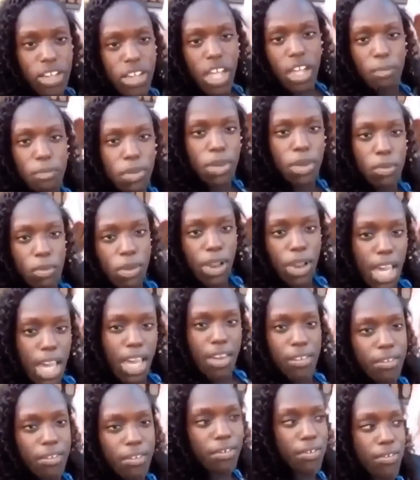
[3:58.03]
going at people
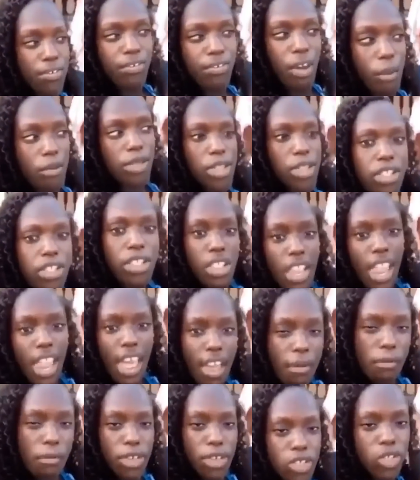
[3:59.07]
life. I just
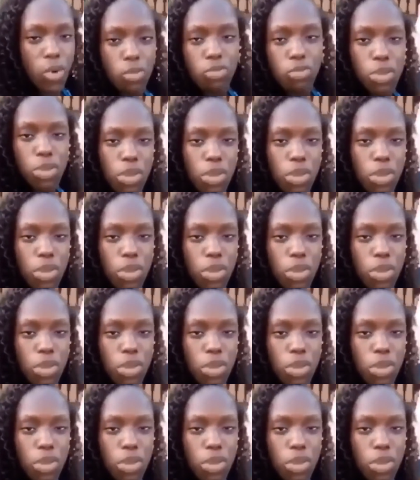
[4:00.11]
like much of